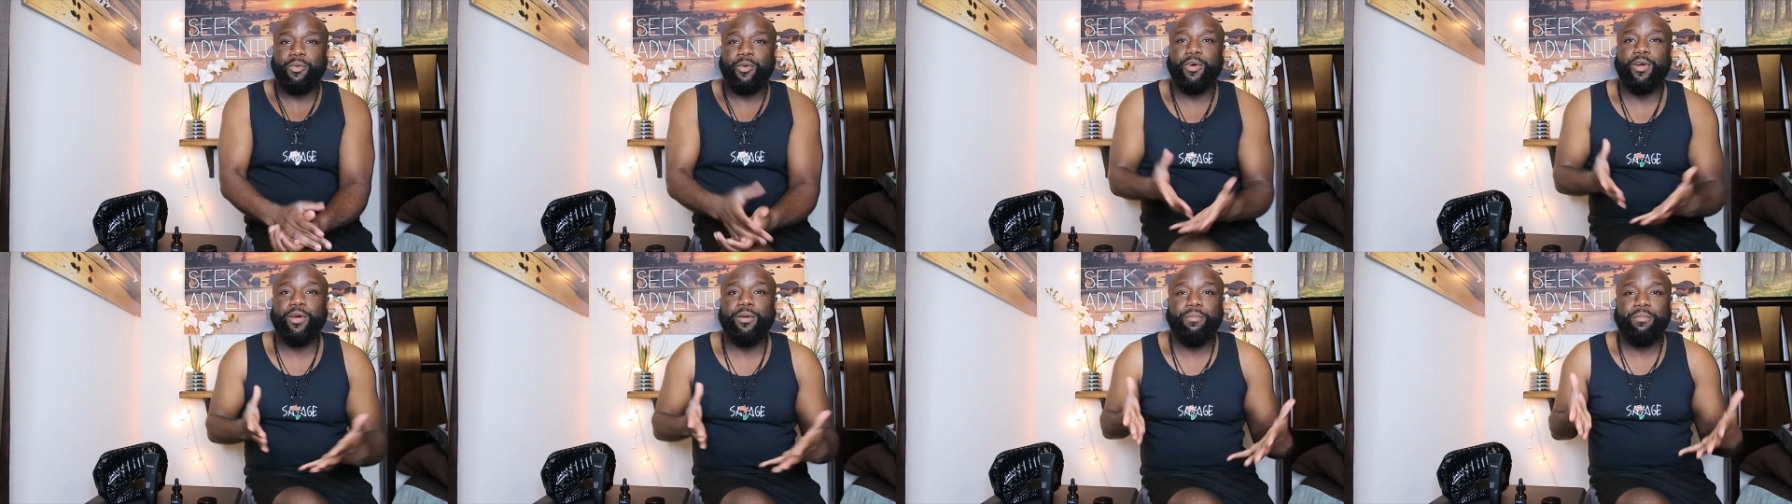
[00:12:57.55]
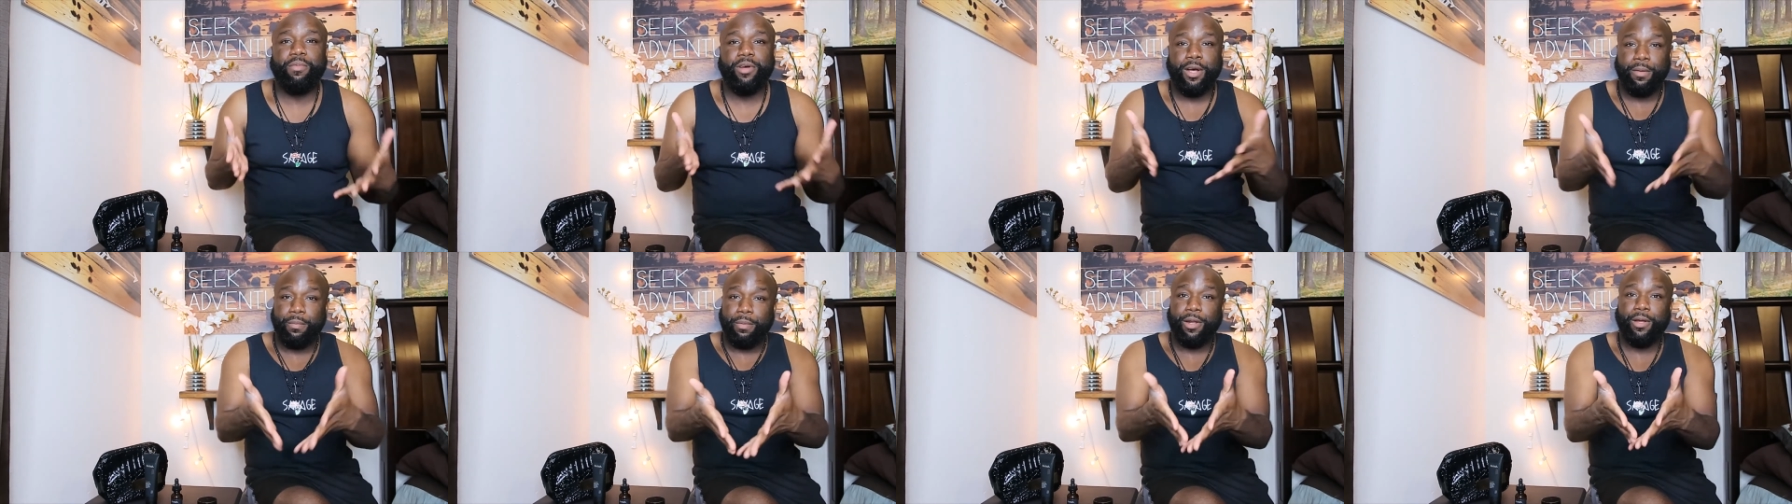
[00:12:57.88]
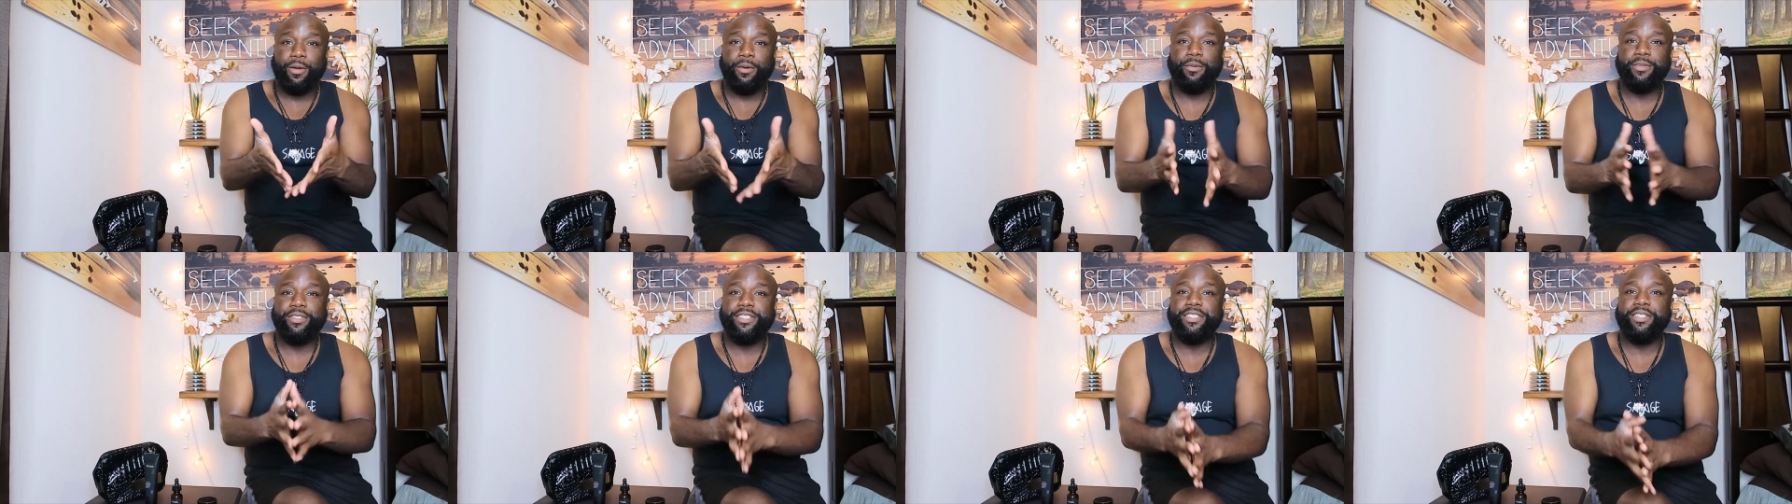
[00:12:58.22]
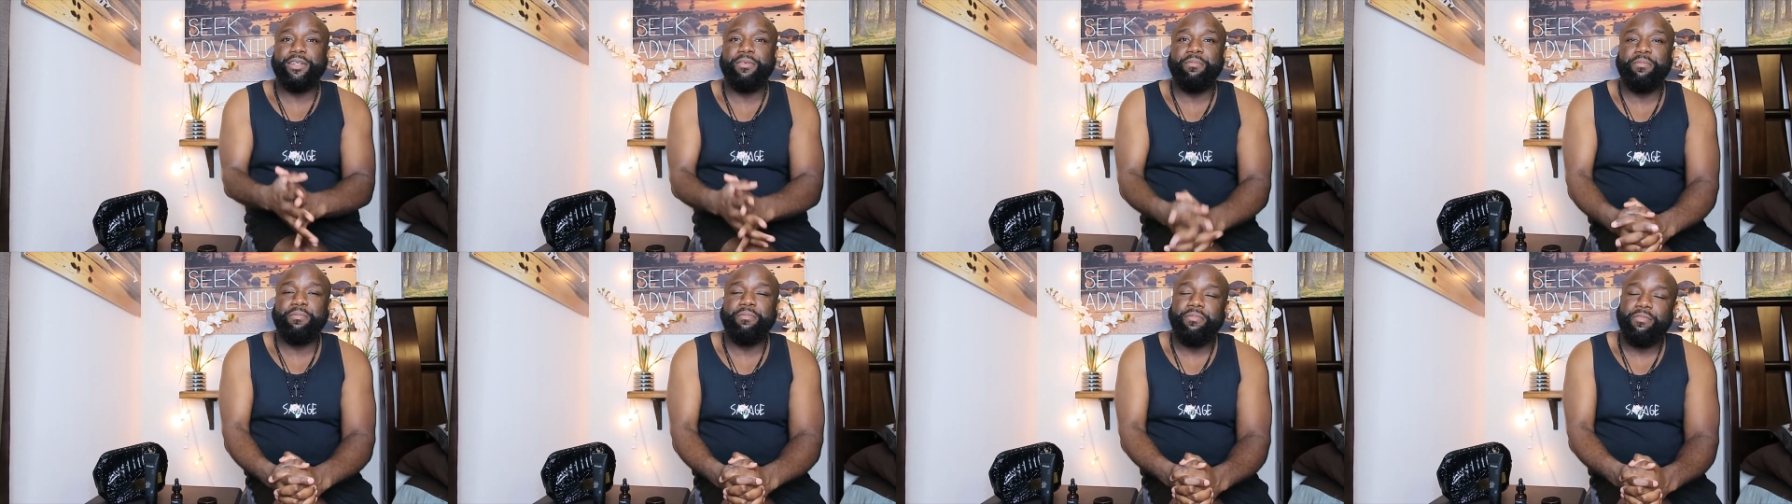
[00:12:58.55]
or upload
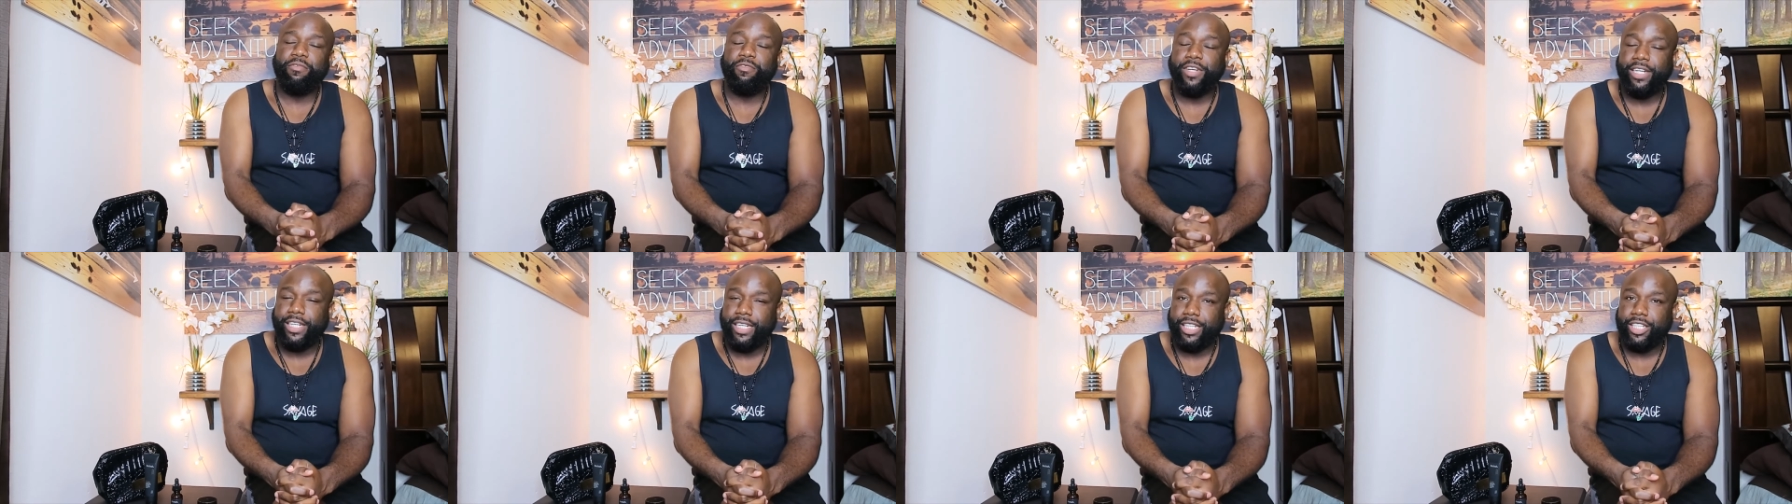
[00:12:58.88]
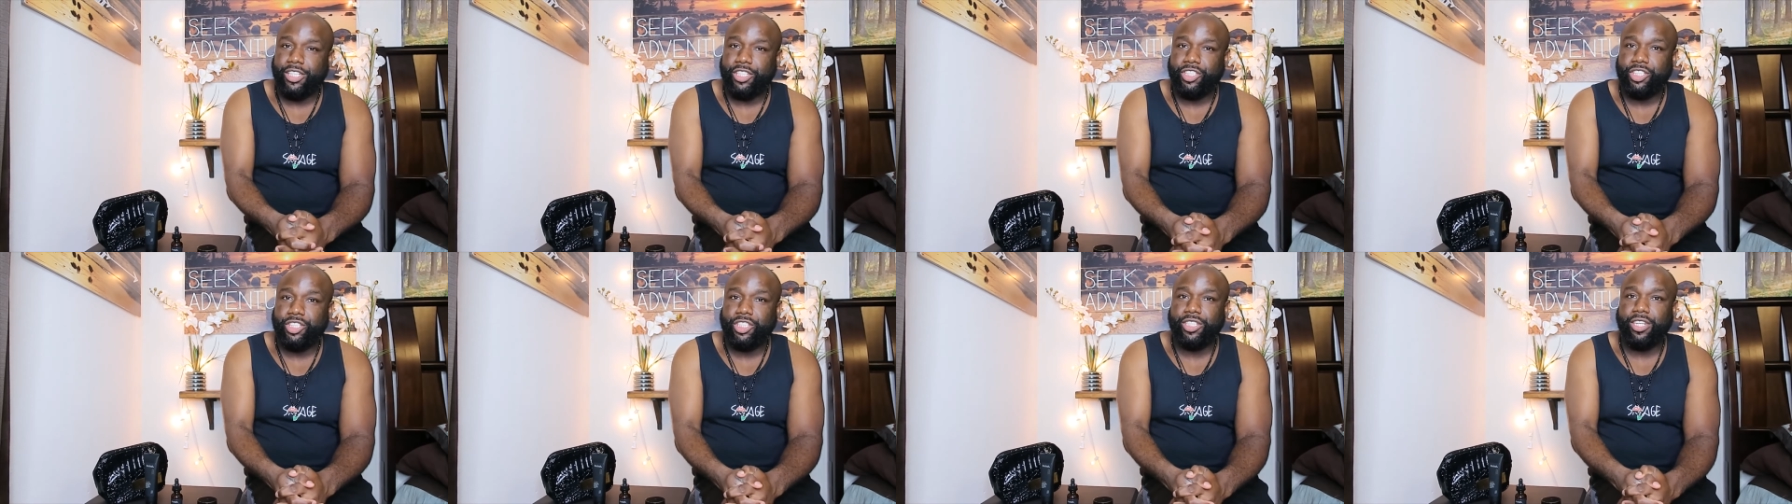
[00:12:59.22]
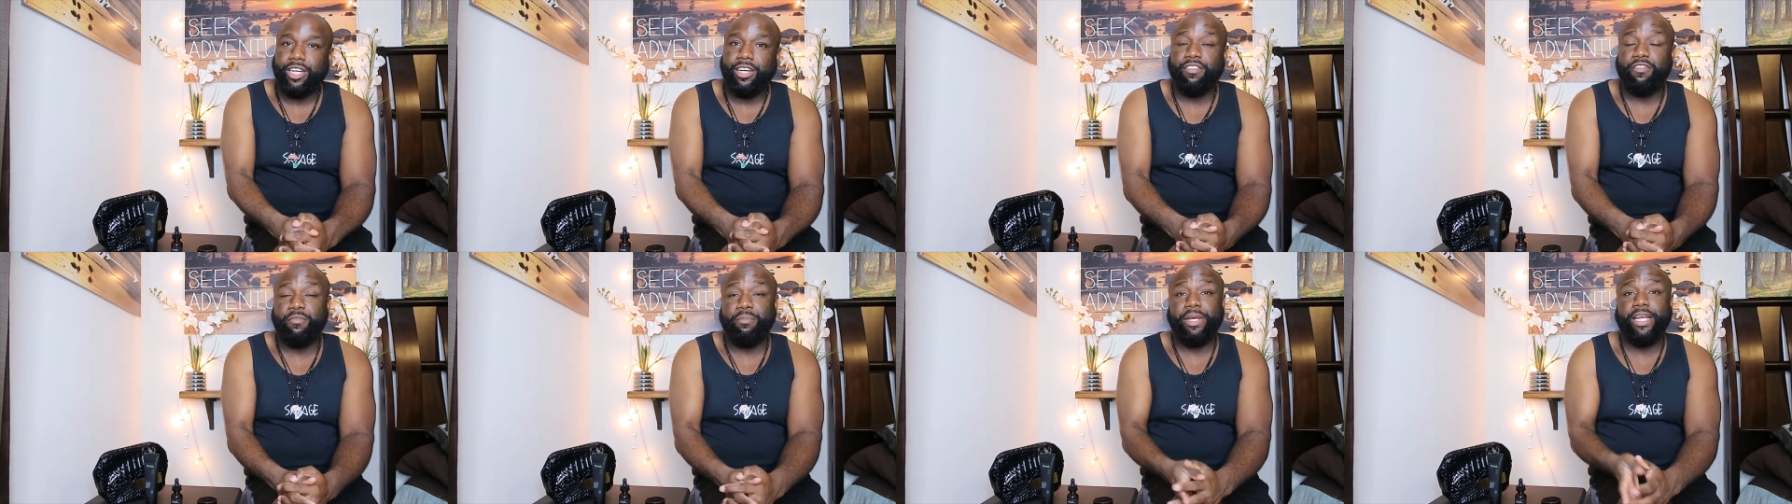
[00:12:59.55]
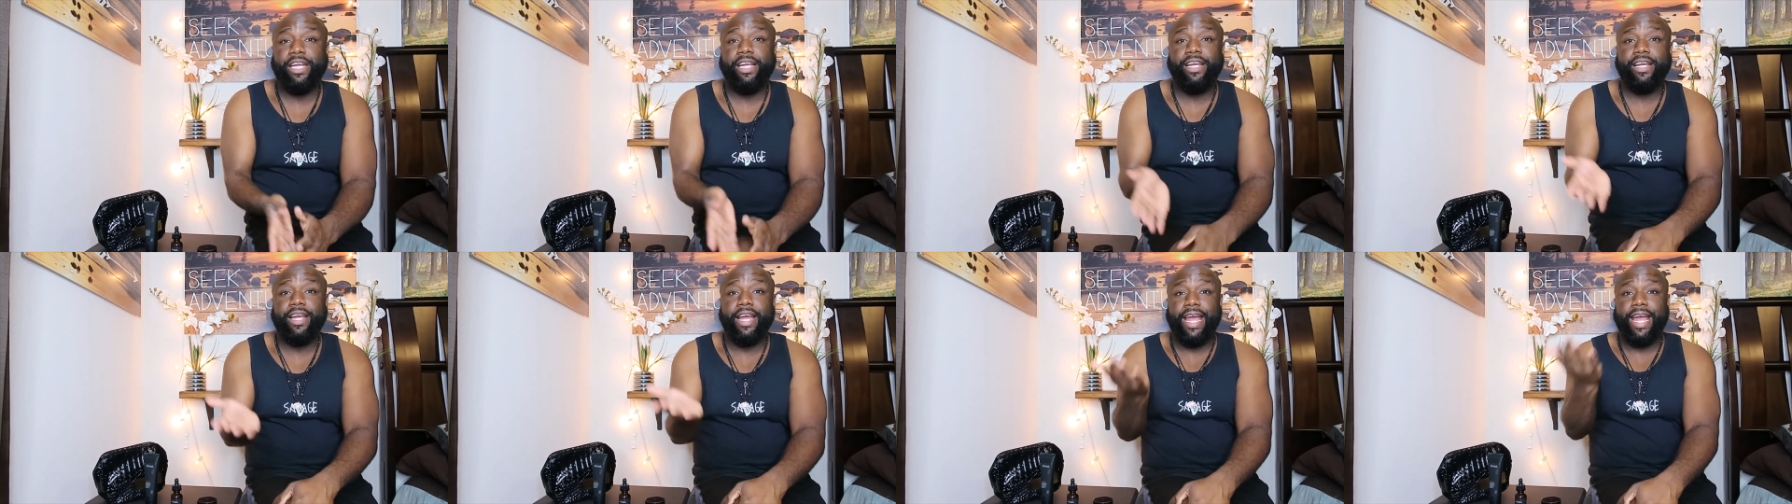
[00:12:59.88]
some footage of
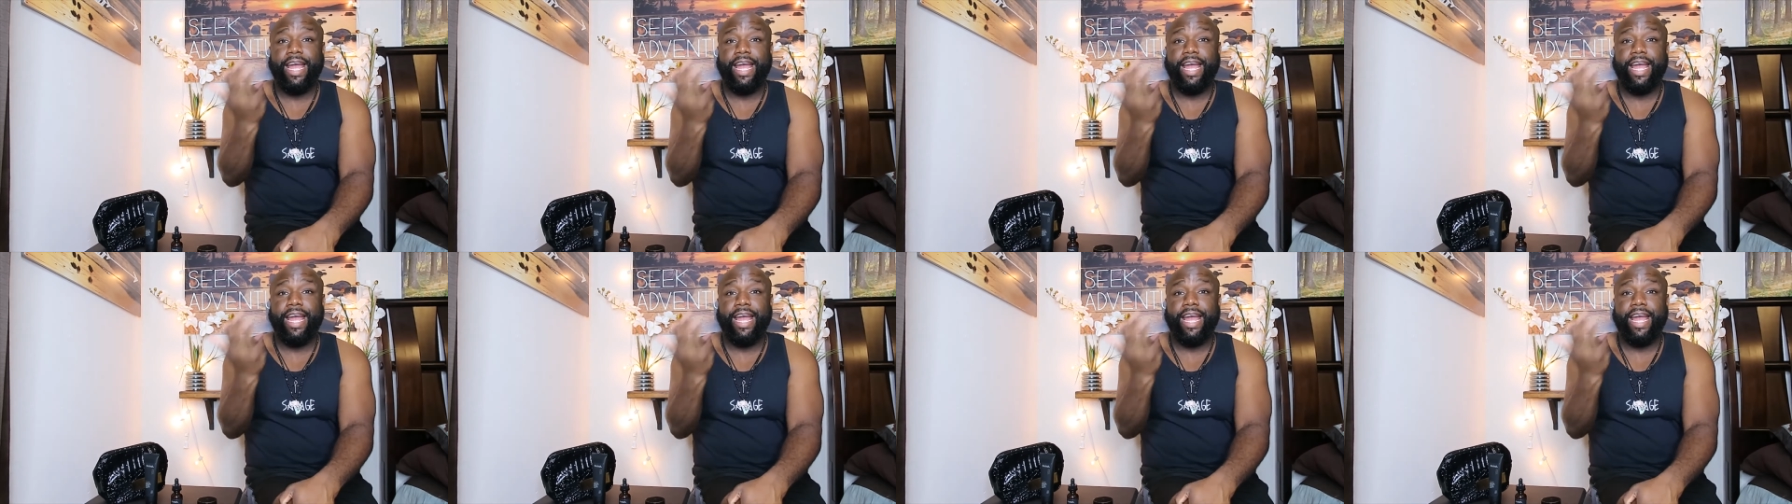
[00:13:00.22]
me